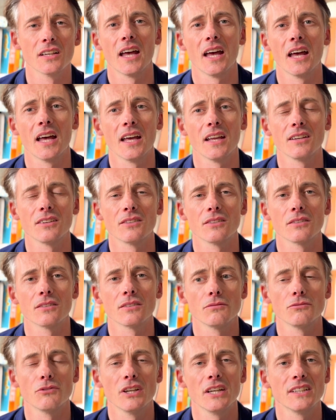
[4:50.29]
and
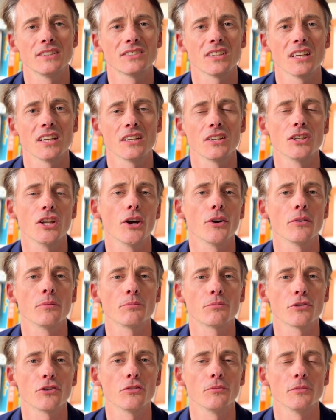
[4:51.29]
really seeing no
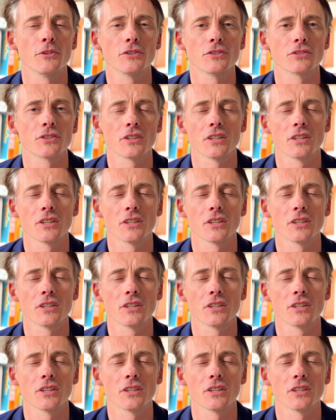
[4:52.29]
improvements.